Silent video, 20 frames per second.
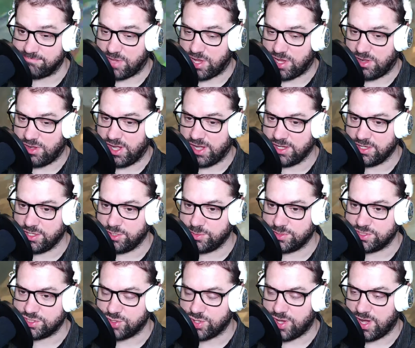All I can do
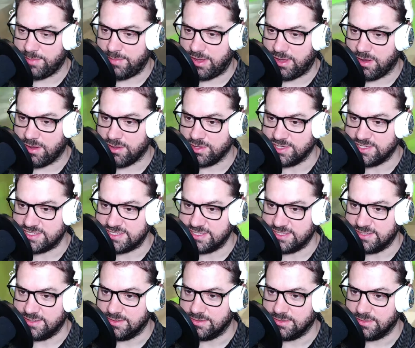is try my hardest
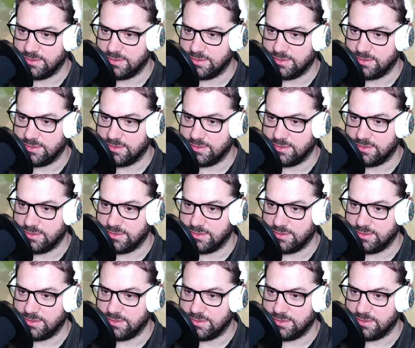and,